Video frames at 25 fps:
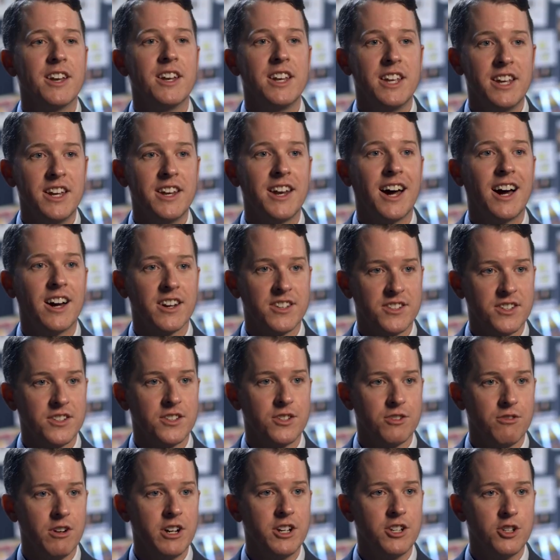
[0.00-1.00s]
need
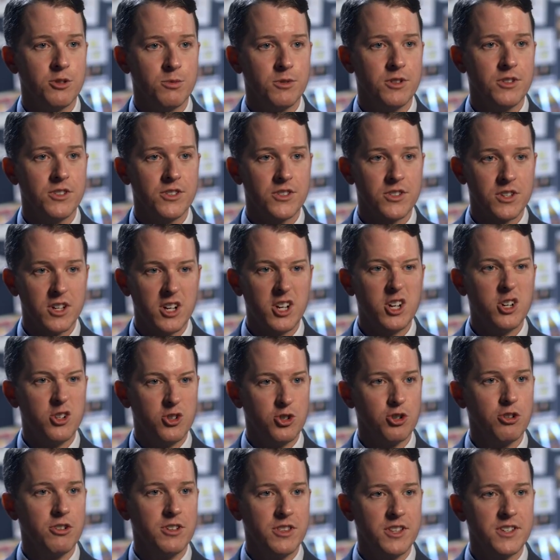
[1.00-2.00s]
access arrangements
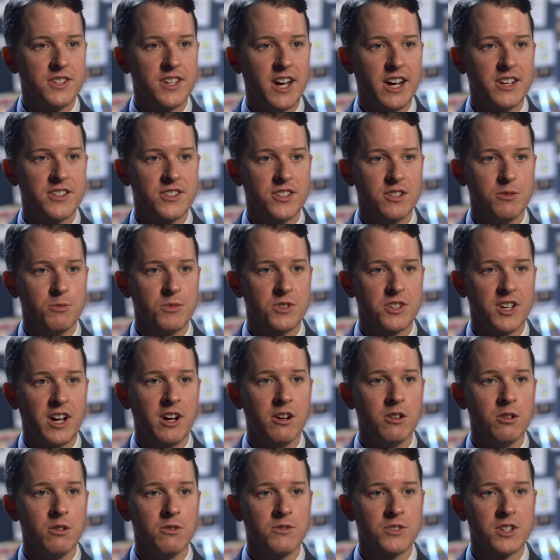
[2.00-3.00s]
during the tests
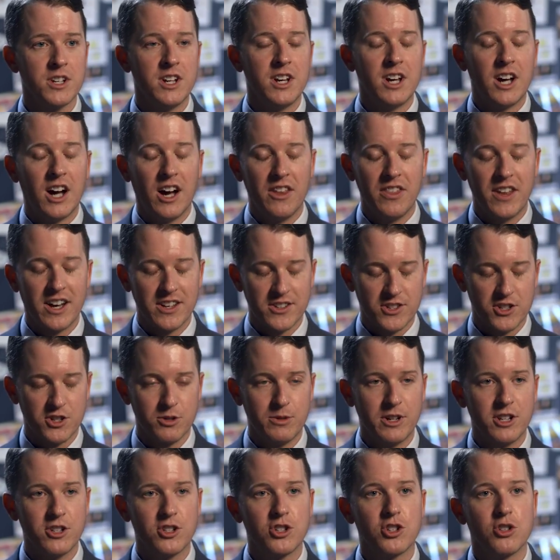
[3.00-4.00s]
themselves, and that's to
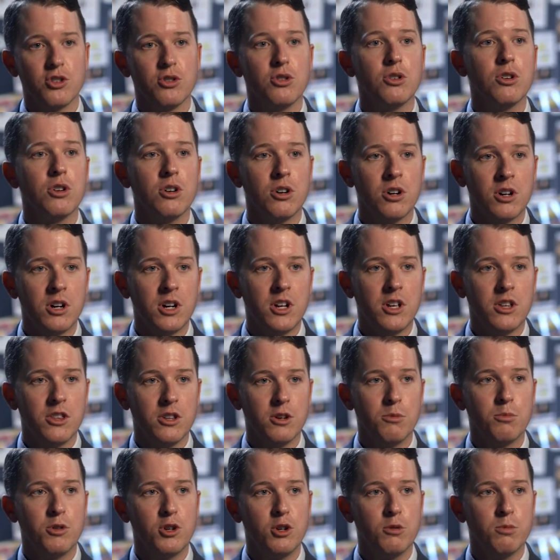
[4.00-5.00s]
ensure
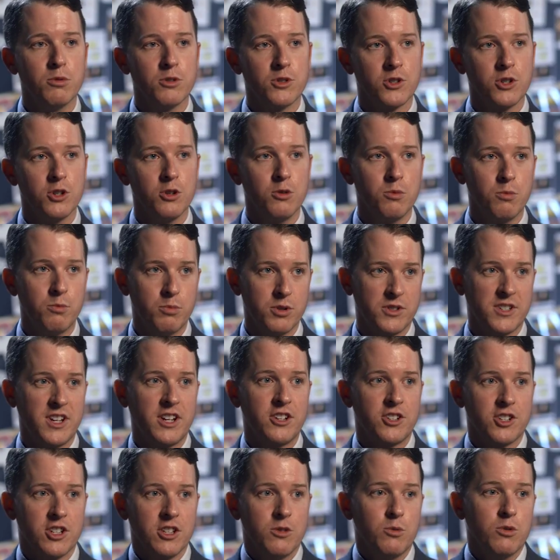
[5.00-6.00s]
that pupils who
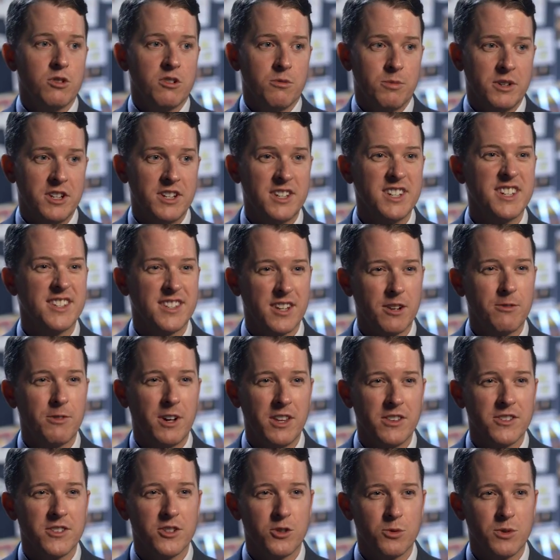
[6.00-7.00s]
potentially would have been
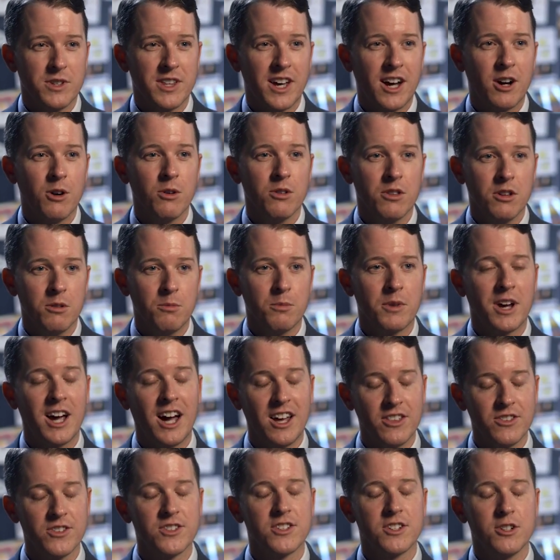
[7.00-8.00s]
disadvantaged without them
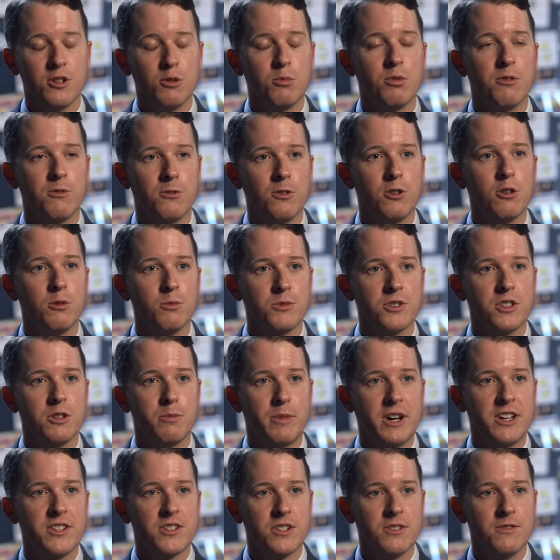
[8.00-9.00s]
can still perform to the
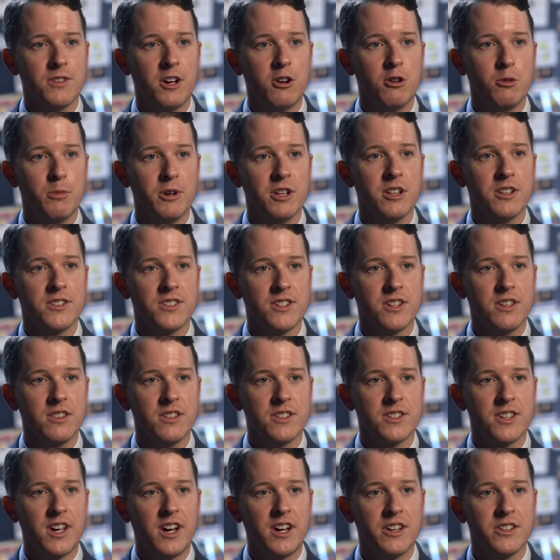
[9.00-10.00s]
best of their ability in the
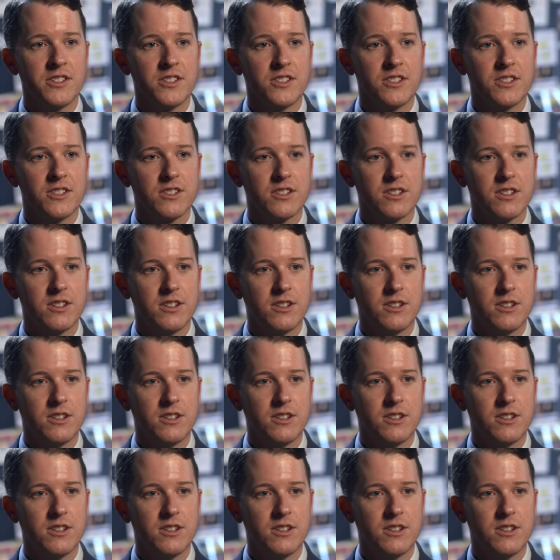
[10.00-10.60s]
tests.